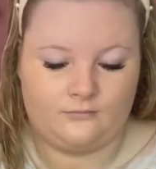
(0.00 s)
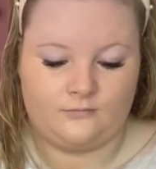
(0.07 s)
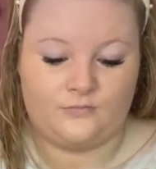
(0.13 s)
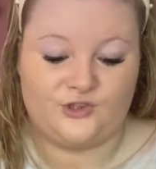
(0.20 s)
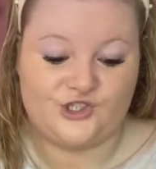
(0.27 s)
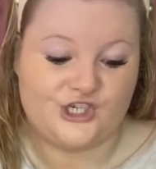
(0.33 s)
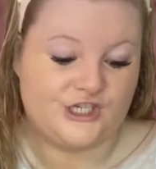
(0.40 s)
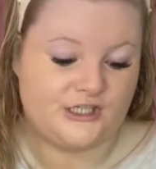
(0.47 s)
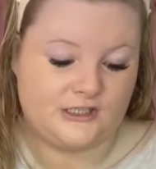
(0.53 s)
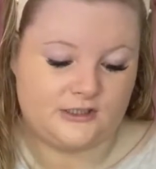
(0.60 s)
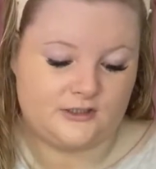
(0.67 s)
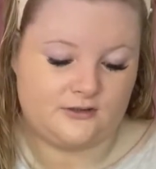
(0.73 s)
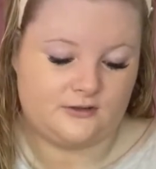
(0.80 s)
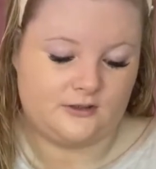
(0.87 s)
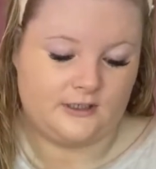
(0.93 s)
Just
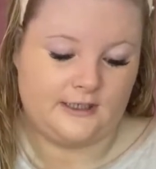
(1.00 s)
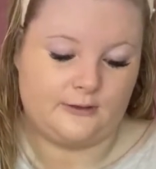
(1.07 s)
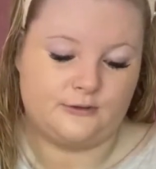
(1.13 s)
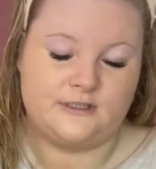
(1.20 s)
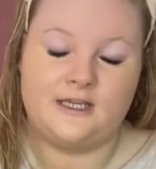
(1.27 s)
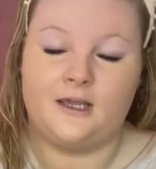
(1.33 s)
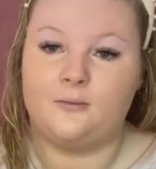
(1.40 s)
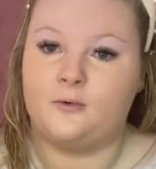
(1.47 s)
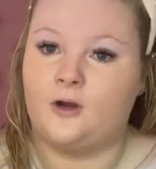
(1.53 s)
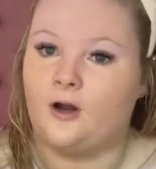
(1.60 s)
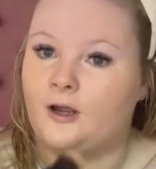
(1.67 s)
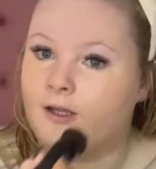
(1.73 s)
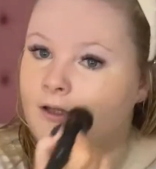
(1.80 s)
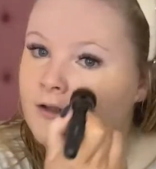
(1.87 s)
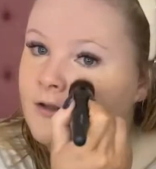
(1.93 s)
a little tip,
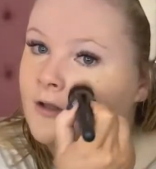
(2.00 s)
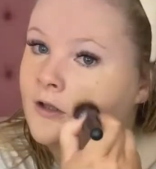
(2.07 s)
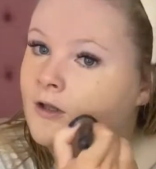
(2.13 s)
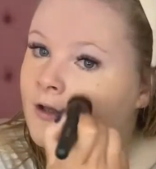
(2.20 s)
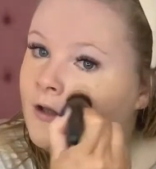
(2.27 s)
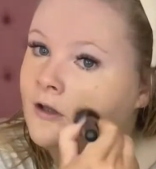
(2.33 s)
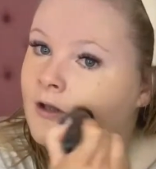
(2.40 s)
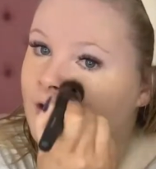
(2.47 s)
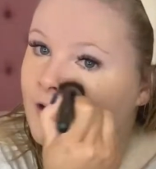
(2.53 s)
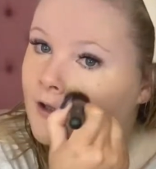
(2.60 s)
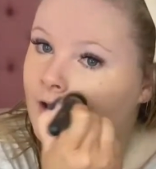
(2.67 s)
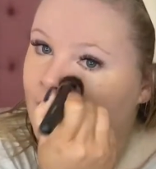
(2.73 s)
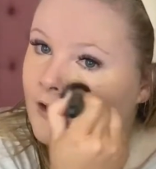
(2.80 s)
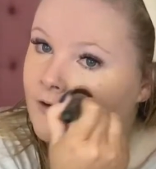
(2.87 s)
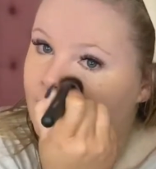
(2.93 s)
guys.
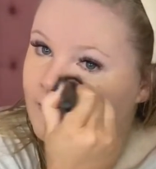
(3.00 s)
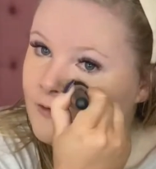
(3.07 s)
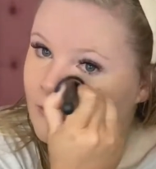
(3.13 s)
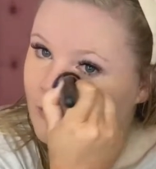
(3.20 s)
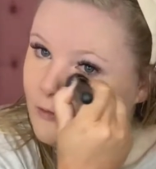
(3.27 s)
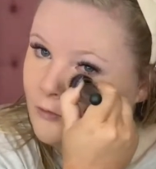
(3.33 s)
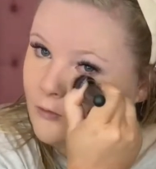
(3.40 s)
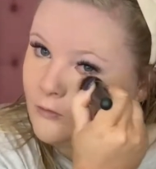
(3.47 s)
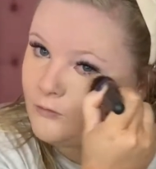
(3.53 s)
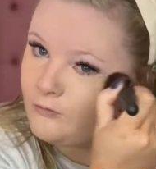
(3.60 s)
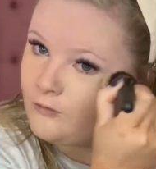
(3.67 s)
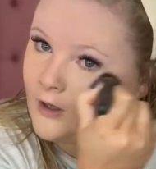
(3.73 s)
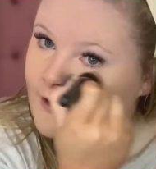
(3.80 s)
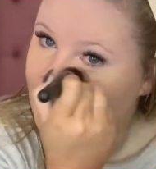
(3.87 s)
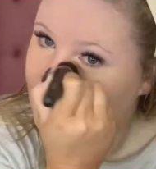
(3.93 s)
If you're
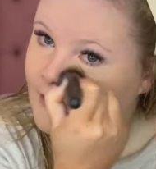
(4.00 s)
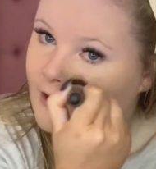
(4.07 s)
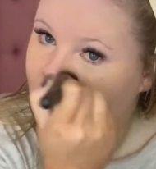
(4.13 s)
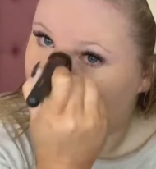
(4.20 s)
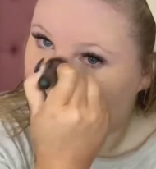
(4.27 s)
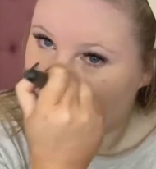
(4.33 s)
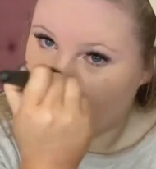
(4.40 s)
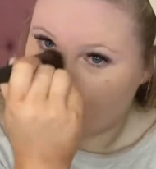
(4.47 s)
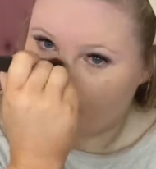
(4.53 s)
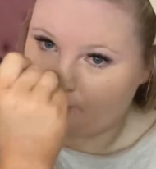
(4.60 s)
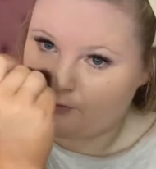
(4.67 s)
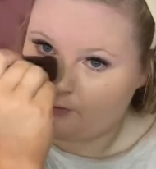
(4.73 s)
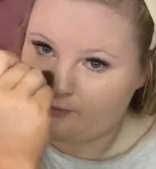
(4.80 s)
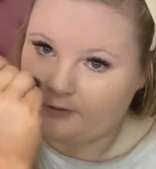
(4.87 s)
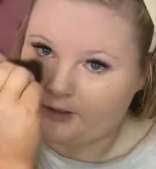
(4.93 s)
running low on
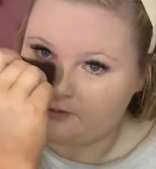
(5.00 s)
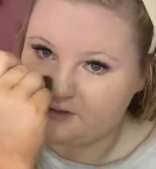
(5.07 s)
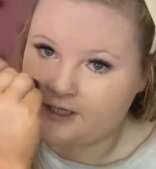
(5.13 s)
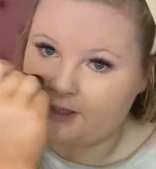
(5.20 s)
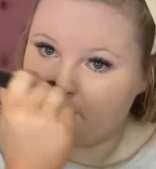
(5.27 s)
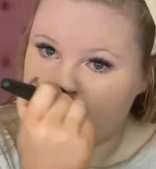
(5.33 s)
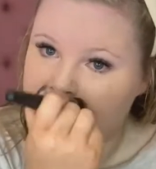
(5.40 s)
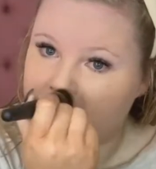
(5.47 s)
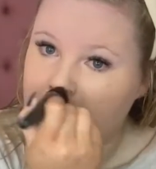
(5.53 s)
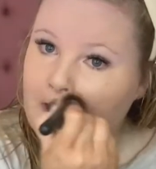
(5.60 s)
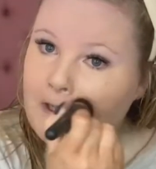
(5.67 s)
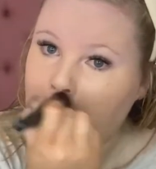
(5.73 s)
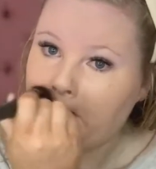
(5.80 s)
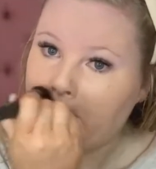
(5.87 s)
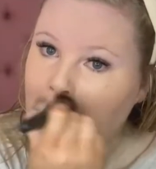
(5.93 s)
your foundation,
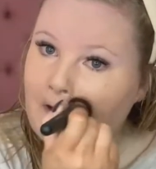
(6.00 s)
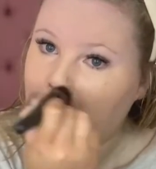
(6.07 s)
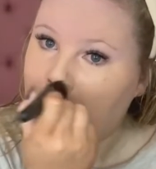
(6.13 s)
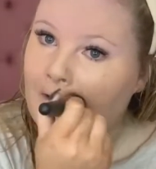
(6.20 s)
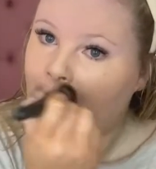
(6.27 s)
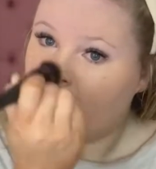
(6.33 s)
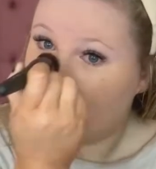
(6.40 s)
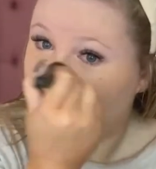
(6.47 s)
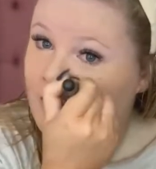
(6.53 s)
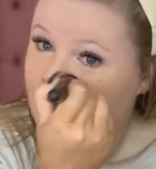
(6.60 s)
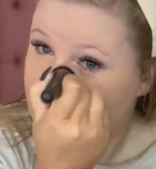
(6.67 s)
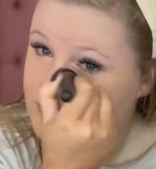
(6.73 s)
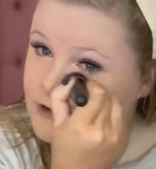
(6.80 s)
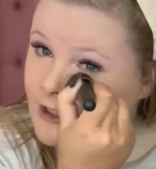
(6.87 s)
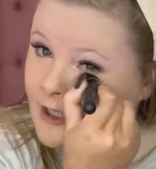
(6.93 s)

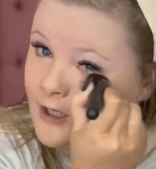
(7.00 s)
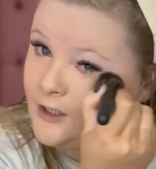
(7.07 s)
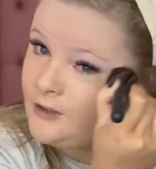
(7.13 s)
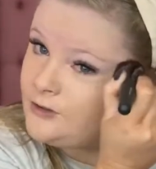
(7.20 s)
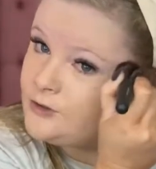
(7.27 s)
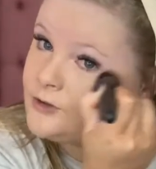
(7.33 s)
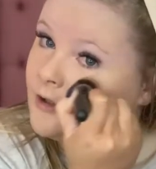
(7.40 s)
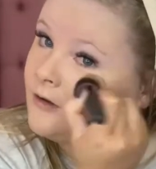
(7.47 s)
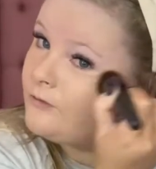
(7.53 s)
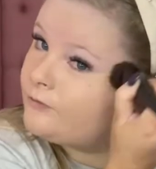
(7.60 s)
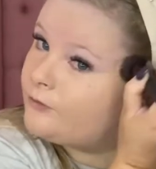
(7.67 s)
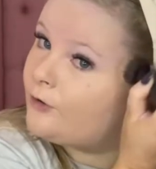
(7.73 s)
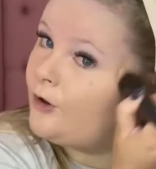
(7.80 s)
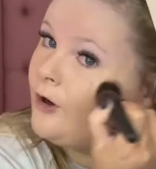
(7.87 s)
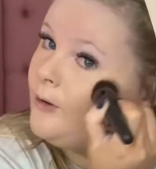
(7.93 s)
change
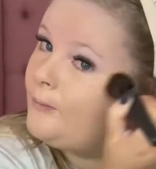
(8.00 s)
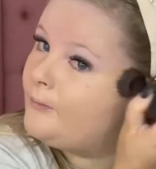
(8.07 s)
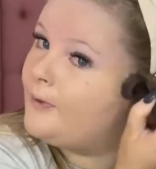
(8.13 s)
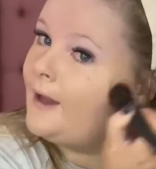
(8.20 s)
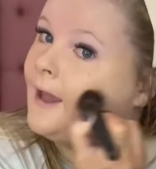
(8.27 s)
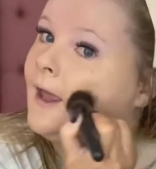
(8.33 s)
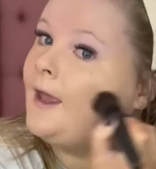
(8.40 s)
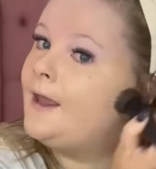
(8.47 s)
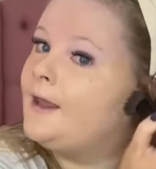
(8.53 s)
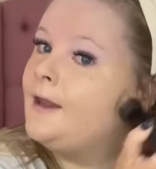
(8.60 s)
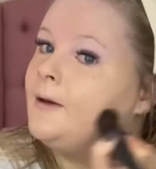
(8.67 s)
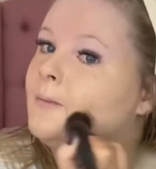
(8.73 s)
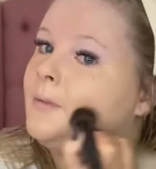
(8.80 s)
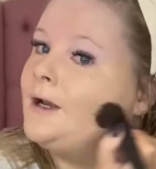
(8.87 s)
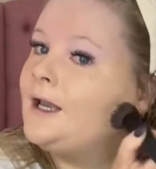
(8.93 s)
from
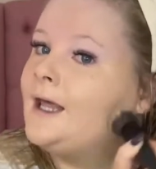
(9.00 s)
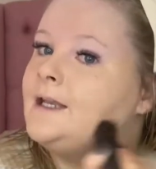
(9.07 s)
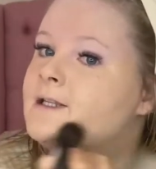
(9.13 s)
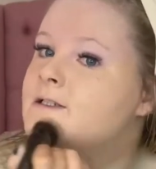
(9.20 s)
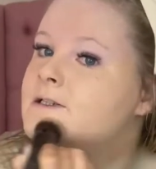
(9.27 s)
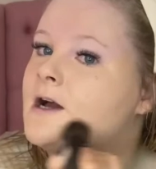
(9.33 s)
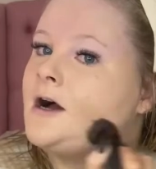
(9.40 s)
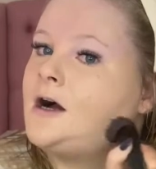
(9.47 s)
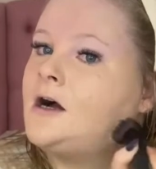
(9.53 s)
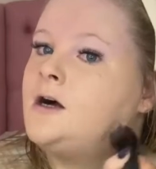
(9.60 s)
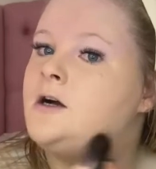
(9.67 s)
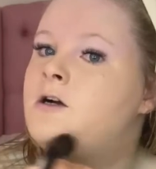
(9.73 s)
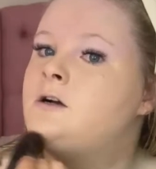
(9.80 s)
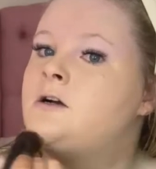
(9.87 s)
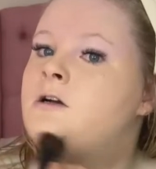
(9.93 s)
a blender
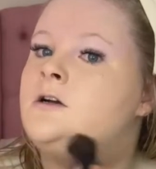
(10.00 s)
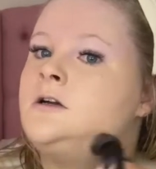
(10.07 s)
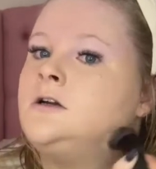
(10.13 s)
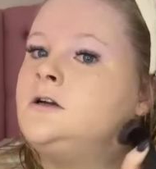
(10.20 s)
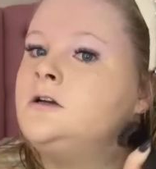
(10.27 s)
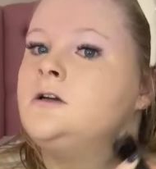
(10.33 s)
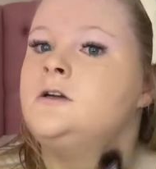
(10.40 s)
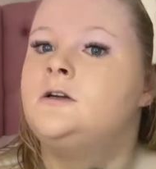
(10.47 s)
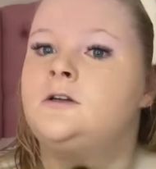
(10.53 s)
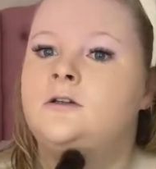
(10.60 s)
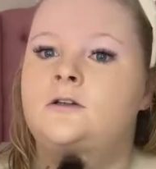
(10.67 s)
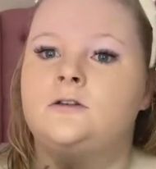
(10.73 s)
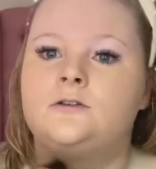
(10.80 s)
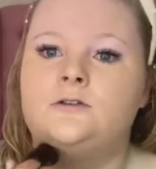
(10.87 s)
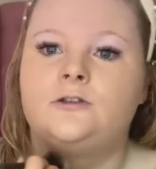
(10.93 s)

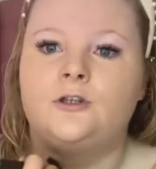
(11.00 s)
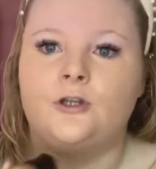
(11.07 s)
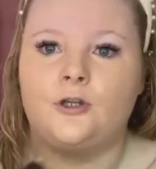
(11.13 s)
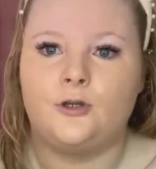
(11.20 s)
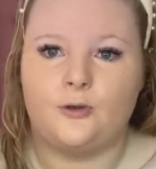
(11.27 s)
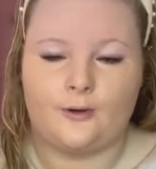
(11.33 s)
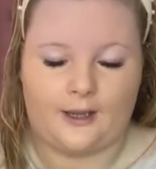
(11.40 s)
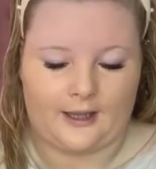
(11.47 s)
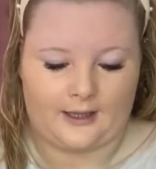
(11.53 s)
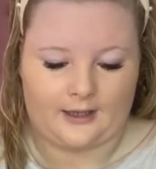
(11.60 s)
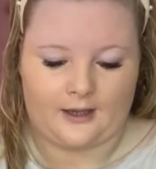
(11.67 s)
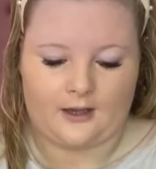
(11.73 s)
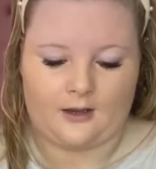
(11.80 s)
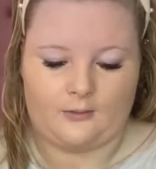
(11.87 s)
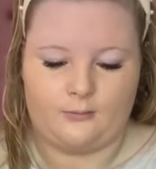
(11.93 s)
to
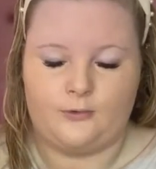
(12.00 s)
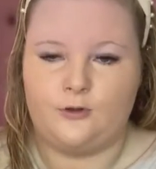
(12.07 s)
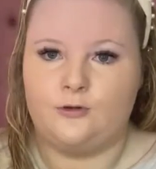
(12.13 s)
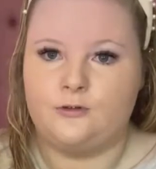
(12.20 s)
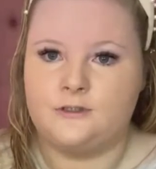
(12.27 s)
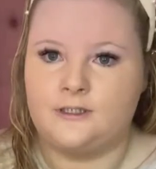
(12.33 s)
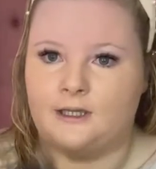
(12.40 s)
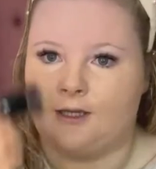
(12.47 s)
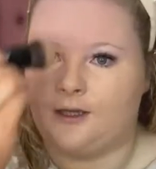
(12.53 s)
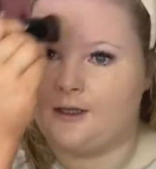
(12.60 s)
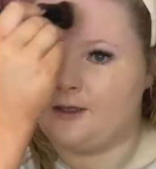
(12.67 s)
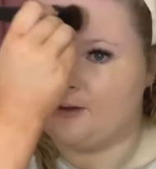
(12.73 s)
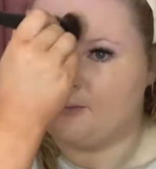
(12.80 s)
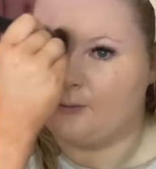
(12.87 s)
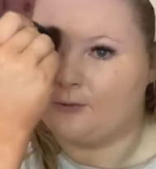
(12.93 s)
a
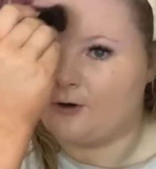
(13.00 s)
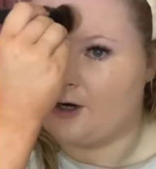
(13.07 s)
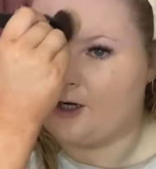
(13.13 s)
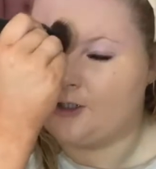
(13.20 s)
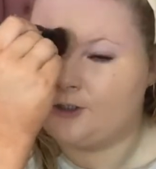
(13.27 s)
beauty brush.